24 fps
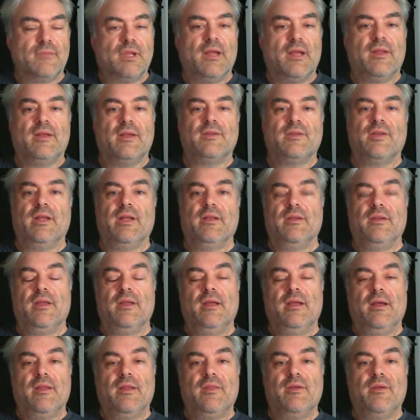that's handy.
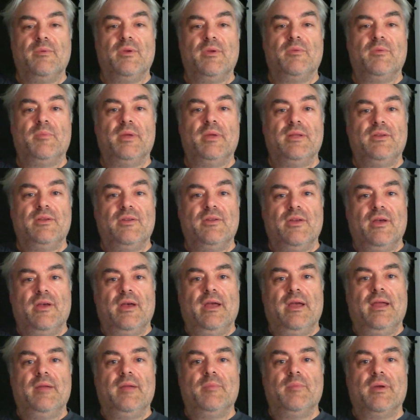I think we've pitched it at
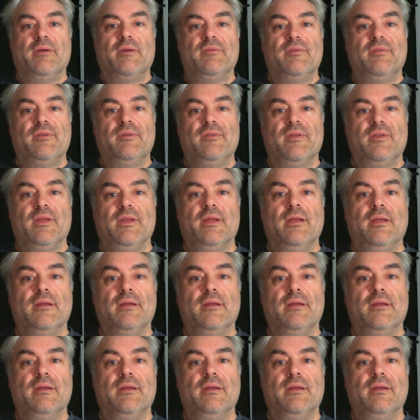£8.50.